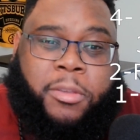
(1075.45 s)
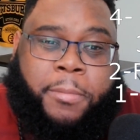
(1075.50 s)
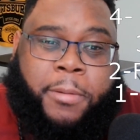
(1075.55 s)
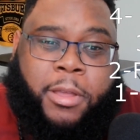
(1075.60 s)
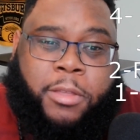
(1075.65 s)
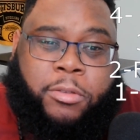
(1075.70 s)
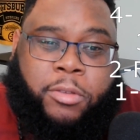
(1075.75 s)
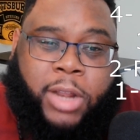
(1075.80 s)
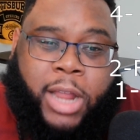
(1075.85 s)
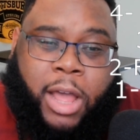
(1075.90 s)

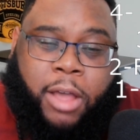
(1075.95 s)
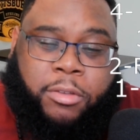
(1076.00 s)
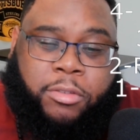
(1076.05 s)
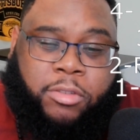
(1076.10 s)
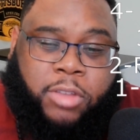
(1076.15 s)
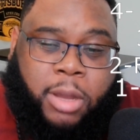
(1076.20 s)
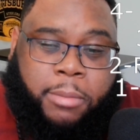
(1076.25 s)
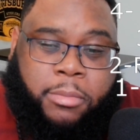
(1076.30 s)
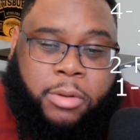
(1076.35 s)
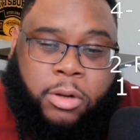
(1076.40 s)
depends on how
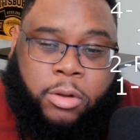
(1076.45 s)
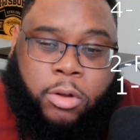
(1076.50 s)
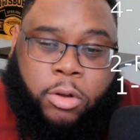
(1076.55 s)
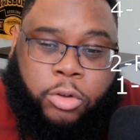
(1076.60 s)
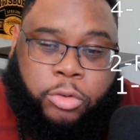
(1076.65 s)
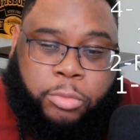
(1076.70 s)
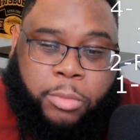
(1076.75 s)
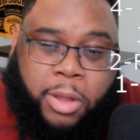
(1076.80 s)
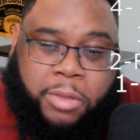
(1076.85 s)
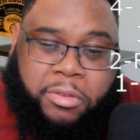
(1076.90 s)
stubborn the
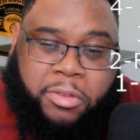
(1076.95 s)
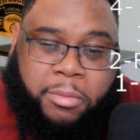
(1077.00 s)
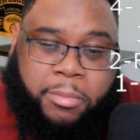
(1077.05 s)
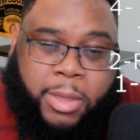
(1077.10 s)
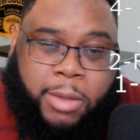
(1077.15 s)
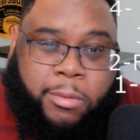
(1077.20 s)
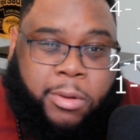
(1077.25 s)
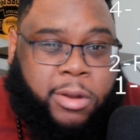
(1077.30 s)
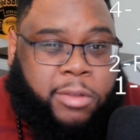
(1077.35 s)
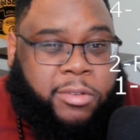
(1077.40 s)
coach wants to
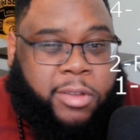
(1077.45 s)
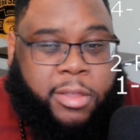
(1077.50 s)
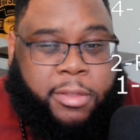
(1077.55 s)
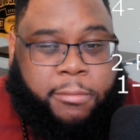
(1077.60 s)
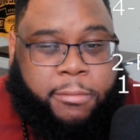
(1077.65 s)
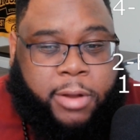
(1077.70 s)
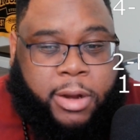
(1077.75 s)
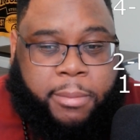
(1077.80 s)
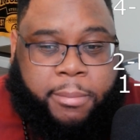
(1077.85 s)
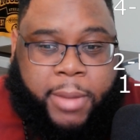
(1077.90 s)
be with his
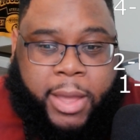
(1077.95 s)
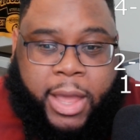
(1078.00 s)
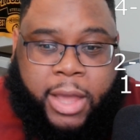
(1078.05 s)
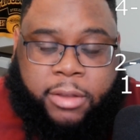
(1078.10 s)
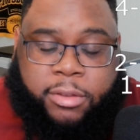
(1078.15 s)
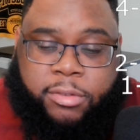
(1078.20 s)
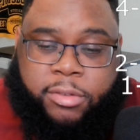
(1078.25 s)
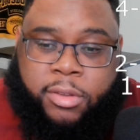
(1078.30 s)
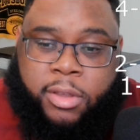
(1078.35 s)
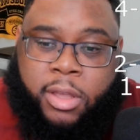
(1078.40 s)
other running
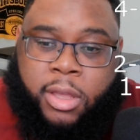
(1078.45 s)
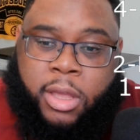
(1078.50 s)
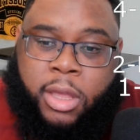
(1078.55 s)
backs.